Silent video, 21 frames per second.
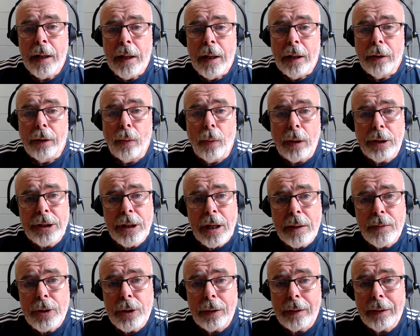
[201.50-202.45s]
There were
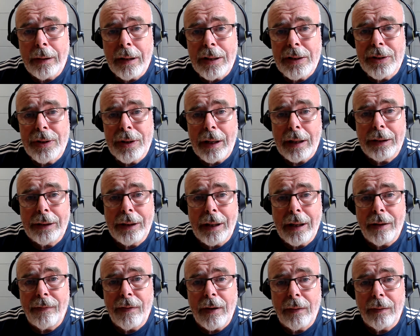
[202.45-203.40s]
times during this that
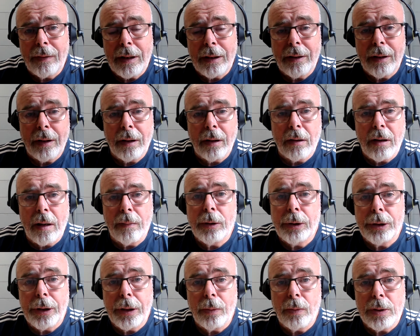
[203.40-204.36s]
I found that the
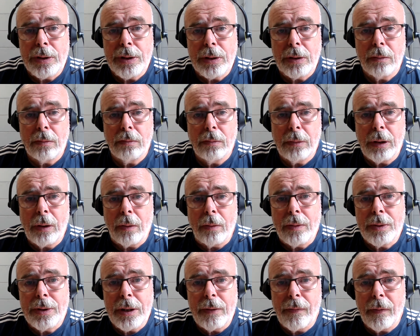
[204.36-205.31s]
commentary was, it
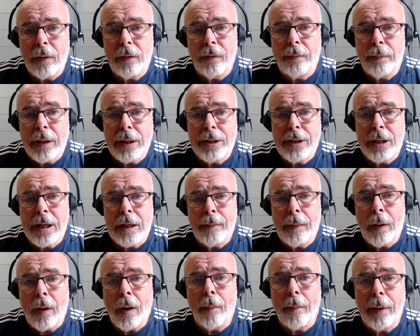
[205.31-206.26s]
was difficult for me to keep
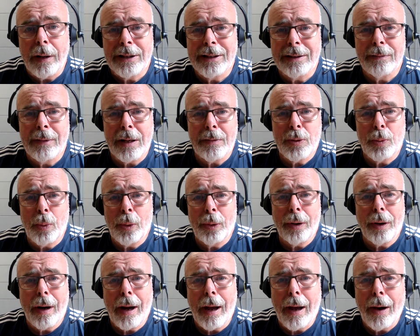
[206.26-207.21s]
it up. I sometimes
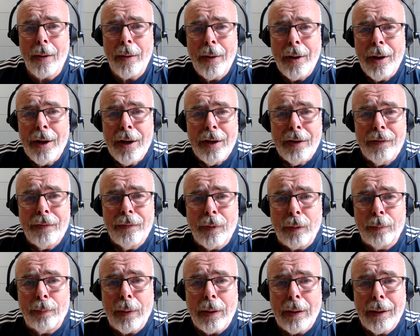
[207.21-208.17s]
wonder how
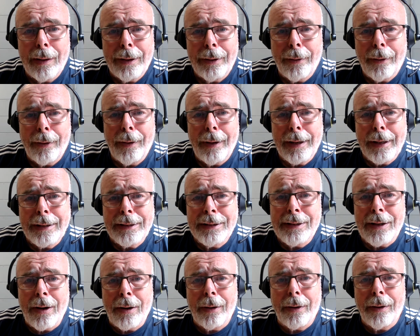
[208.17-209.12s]
football and hurling and
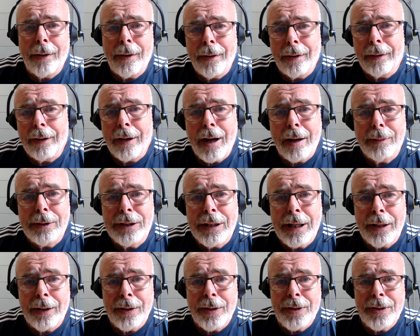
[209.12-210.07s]
soccer
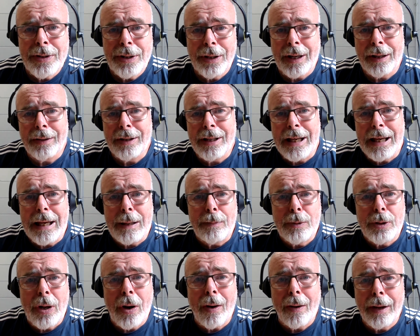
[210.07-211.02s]
commentators can keep
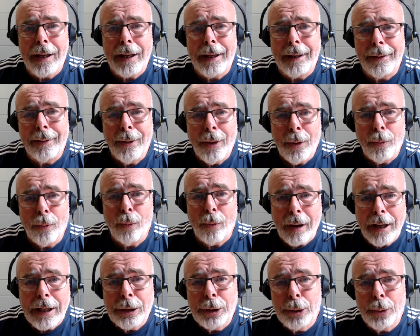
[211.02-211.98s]
talking
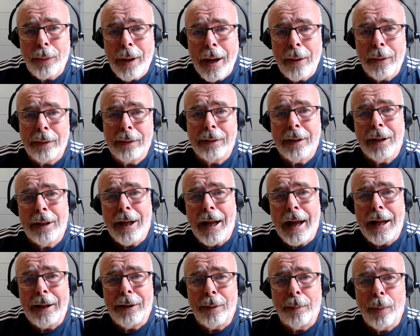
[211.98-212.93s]
right throughout
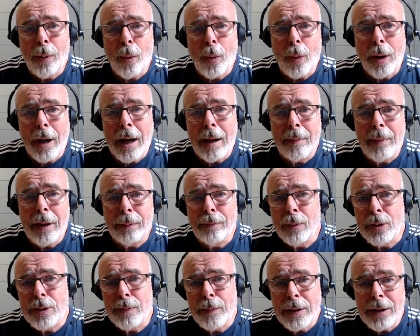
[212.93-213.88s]
the program. It
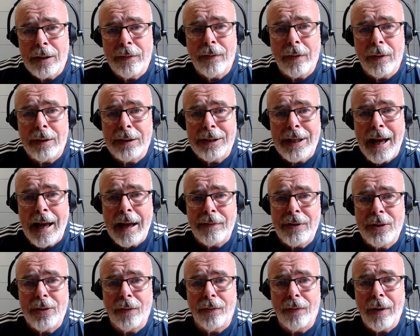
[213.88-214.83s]
must be difficult to have
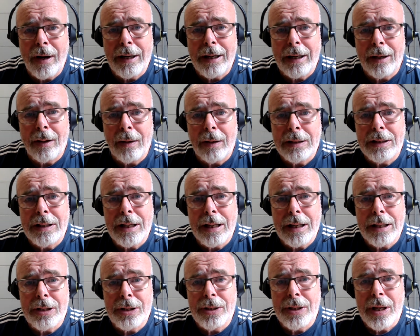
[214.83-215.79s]
stuff ready at all
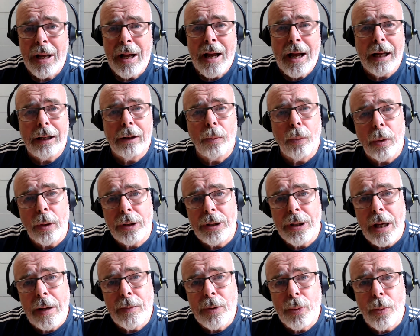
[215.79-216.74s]
stages. And there were
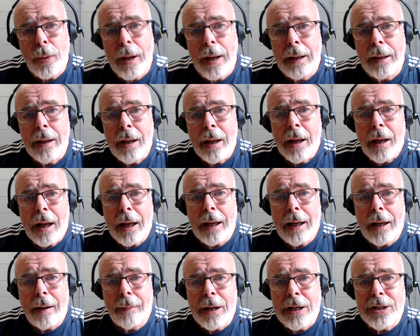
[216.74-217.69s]
times when
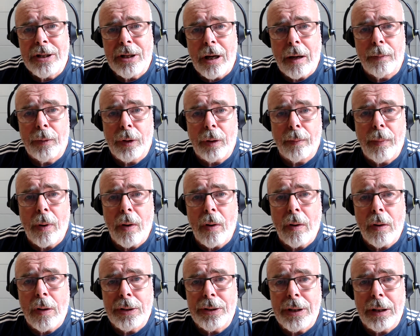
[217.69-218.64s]
I stopped or
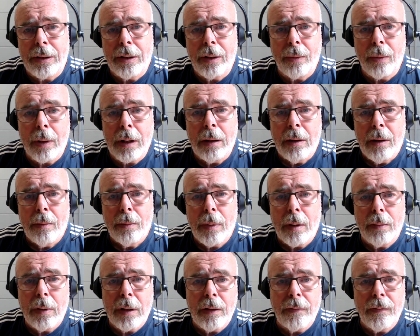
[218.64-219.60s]
paused, and there were
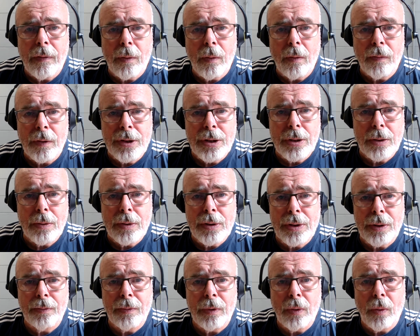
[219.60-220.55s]
probably a few
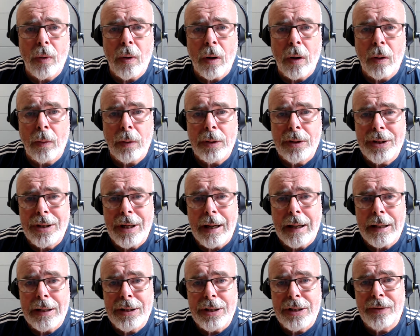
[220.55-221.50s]
awkward
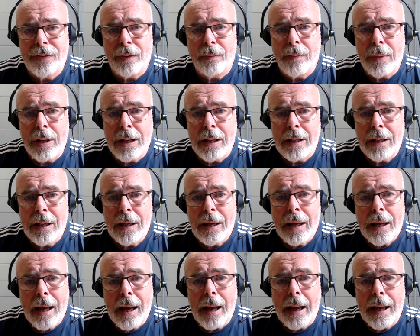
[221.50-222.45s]
silences from me
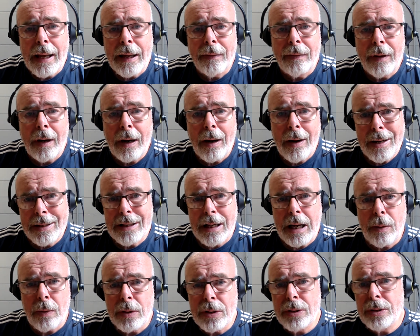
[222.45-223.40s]
in there as I
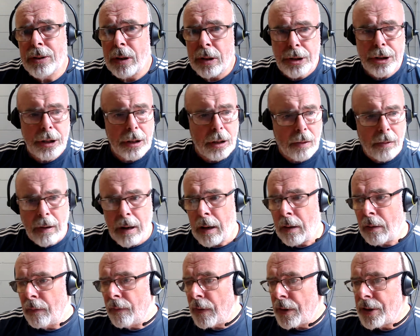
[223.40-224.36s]
was searching
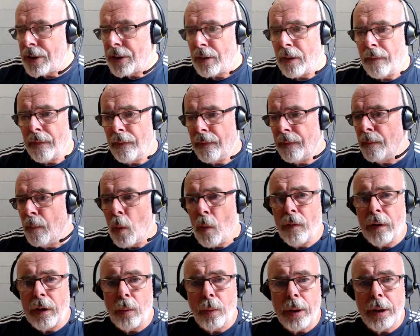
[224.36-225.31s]
around for stuff,
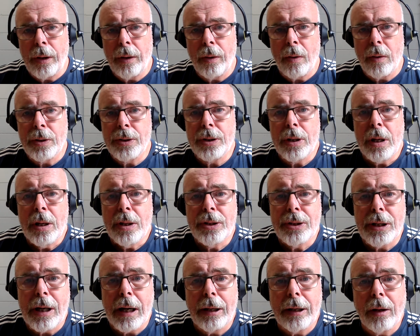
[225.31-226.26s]
moving windows,
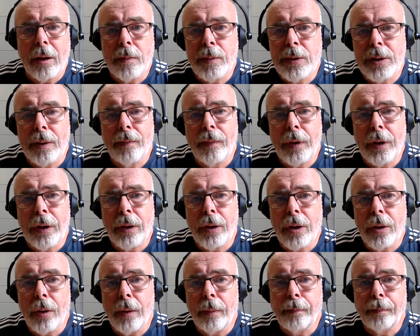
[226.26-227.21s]
starting up something
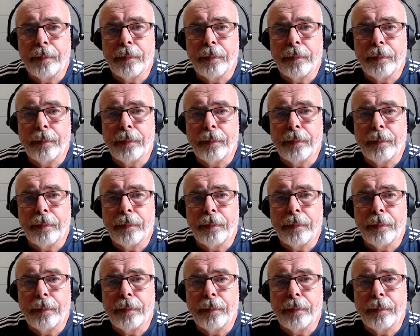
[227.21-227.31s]
new.